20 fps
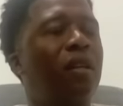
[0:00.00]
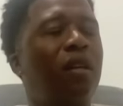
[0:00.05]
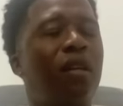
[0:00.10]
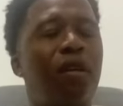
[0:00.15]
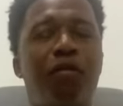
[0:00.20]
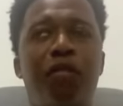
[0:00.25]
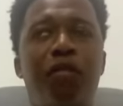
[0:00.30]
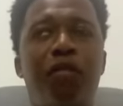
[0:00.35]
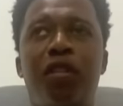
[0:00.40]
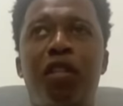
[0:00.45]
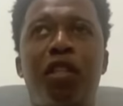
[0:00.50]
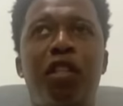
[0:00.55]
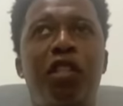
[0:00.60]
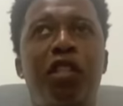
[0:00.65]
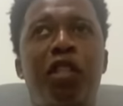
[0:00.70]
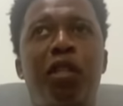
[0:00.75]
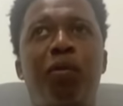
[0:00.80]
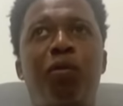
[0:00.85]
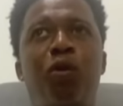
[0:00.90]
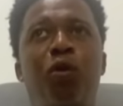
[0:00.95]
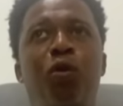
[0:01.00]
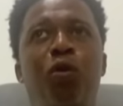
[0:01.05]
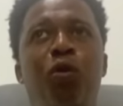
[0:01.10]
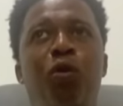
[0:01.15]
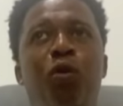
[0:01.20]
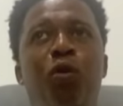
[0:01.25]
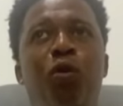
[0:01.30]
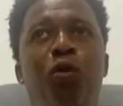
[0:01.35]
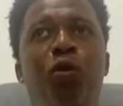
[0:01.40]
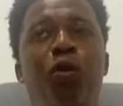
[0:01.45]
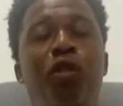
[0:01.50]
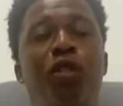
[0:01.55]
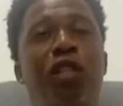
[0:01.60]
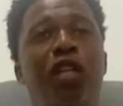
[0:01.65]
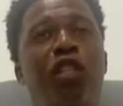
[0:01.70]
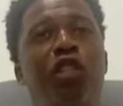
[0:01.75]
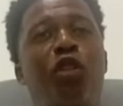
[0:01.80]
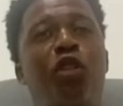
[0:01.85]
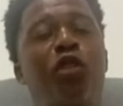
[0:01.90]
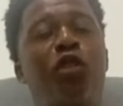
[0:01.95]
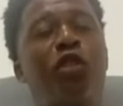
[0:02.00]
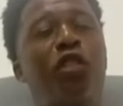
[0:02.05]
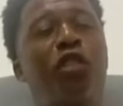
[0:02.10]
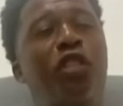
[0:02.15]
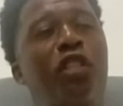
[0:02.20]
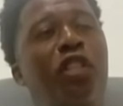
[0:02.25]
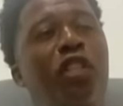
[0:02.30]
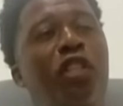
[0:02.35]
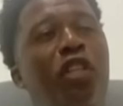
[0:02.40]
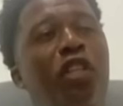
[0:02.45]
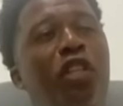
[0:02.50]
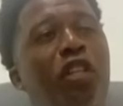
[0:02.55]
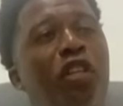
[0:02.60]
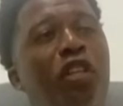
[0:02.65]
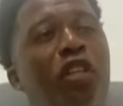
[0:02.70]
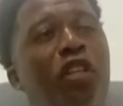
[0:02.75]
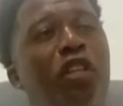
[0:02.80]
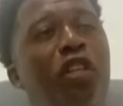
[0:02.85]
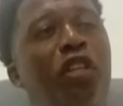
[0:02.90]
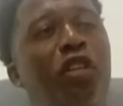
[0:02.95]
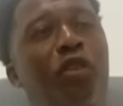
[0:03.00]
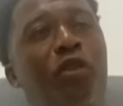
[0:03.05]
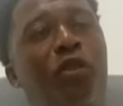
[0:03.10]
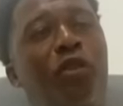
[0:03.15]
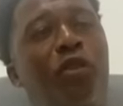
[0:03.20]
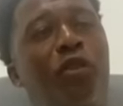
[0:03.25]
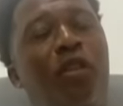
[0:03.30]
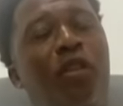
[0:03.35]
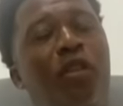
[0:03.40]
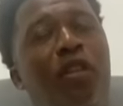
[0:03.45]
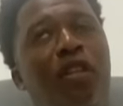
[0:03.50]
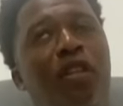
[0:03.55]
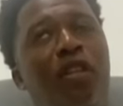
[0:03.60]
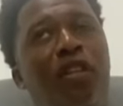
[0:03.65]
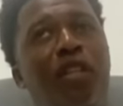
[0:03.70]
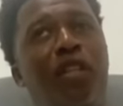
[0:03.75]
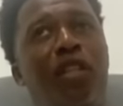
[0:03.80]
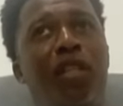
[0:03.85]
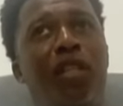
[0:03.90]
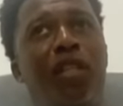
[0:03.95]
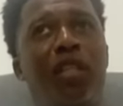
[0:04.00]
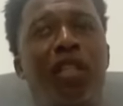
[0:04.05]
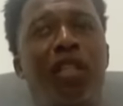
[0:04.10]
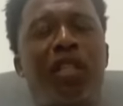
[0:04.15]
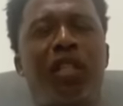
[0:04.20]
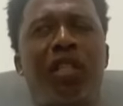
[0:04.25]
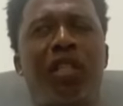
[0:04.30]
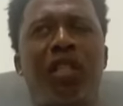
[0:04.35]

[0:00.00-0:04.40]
having the same goals as us here on the inside. So it's,